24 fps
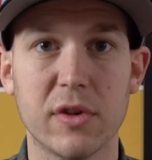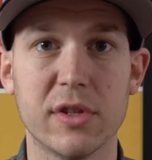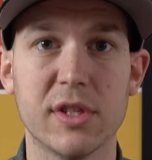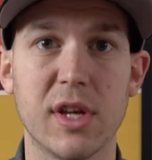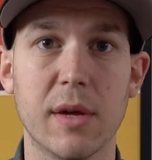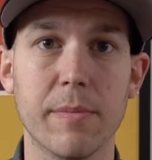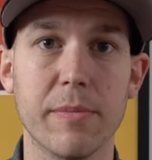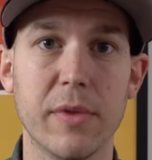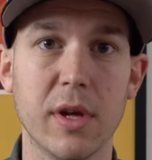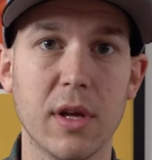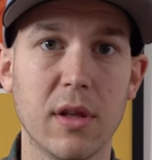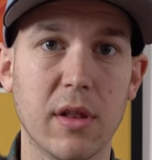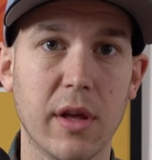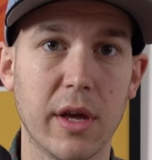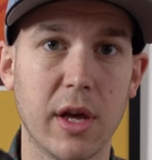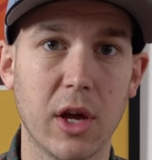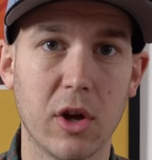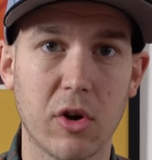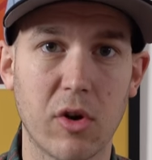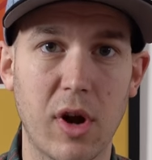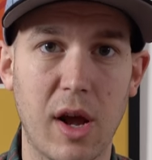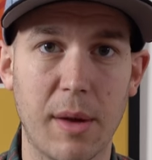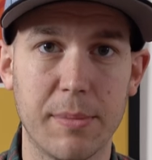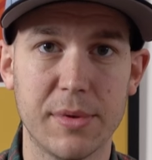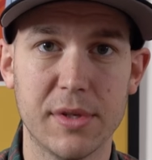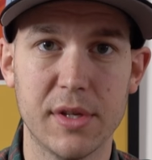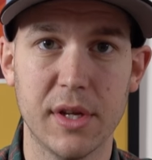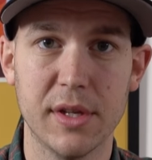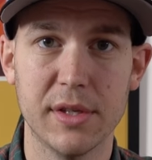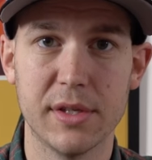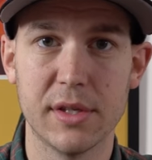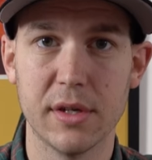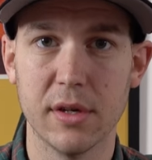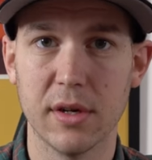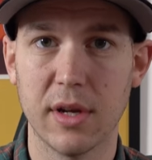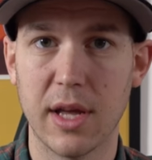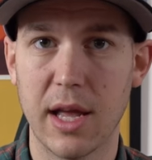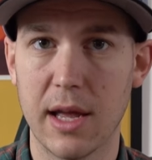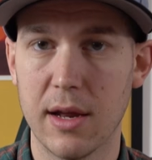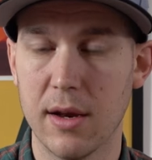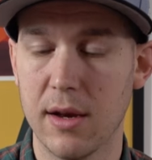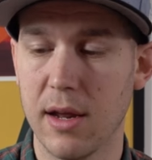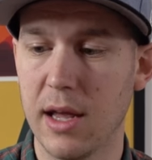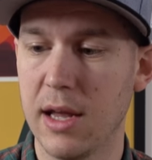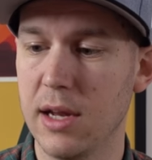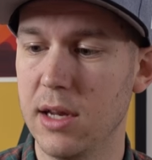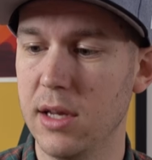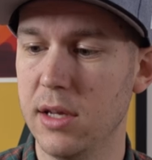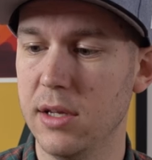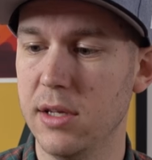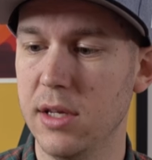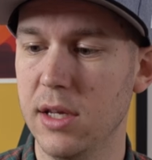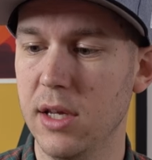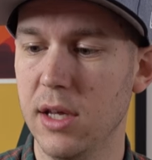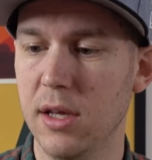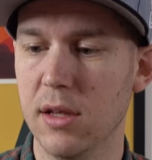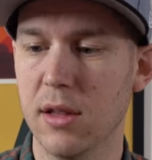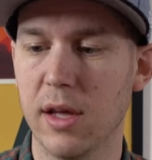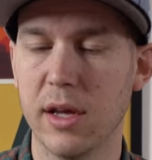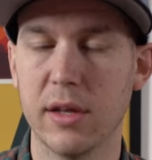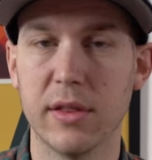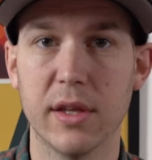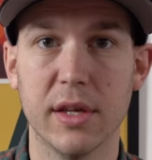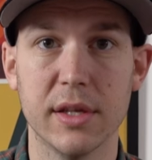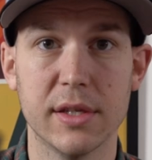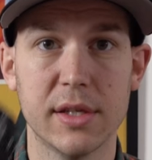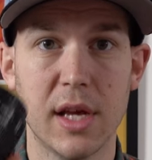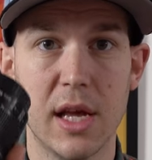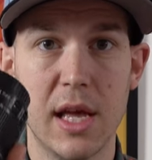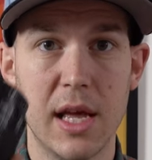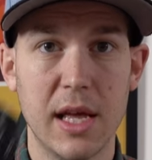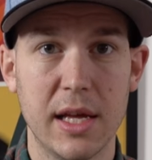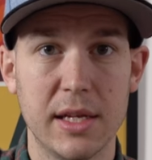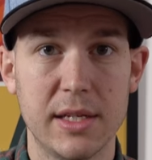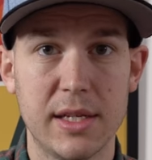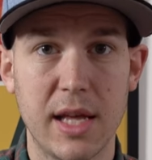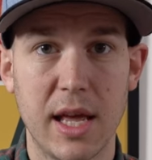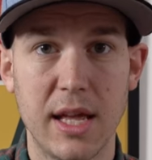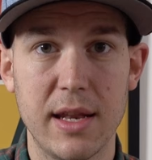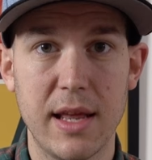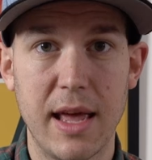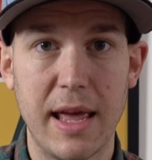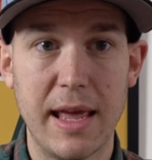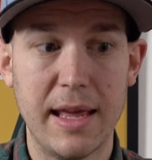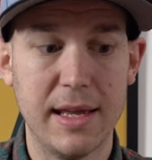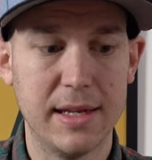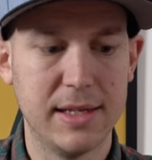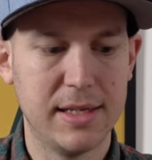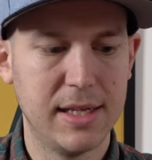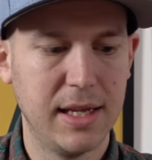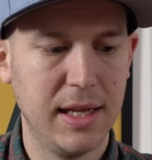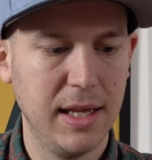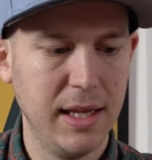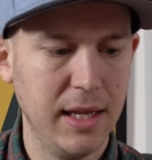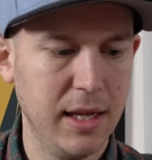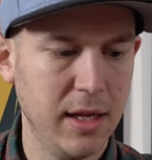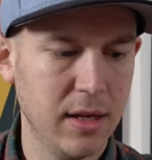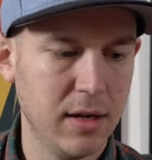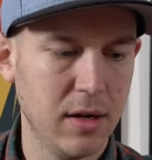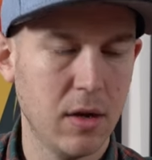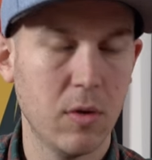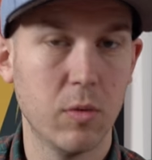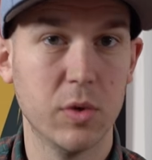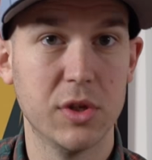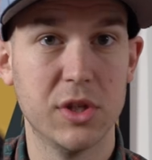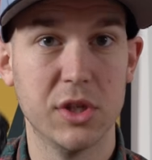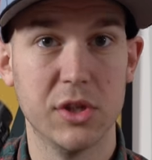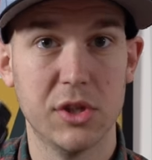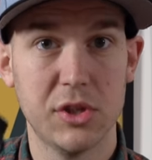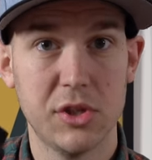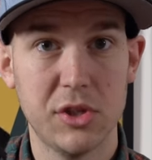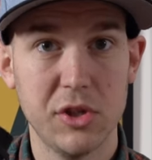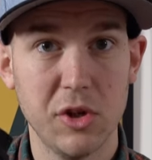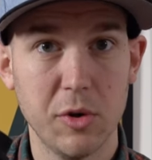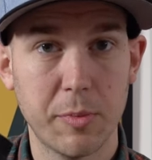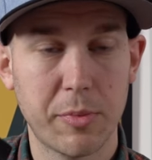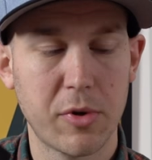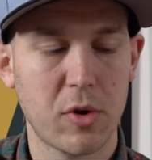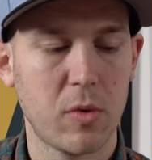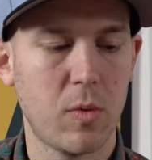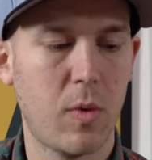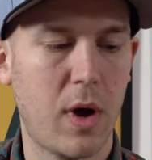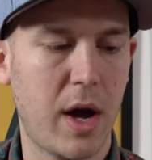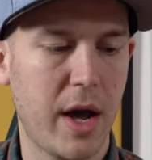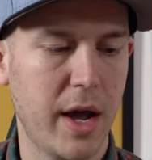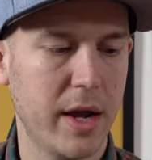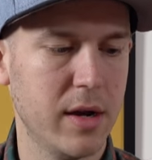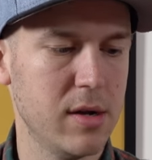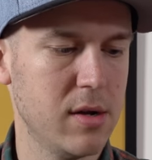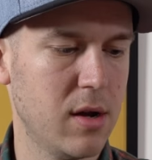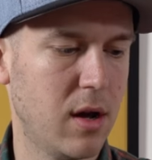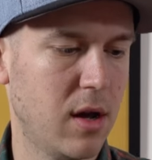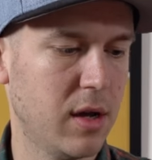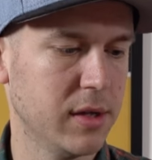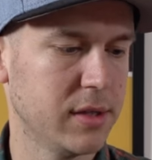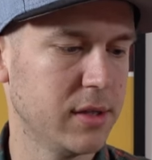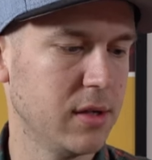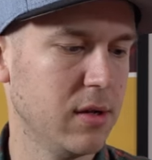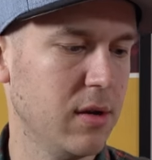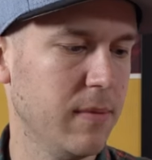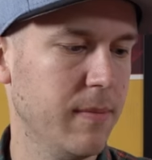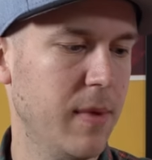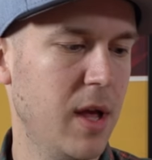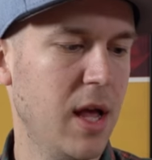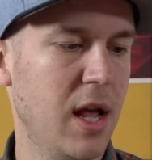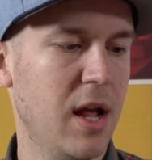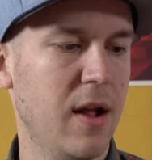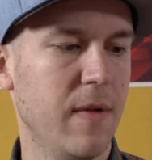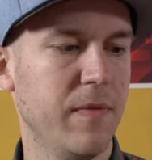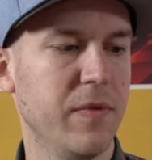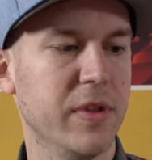for something like a crop sensor Canon 80D like this 10 to 18, which is super wide and awesome.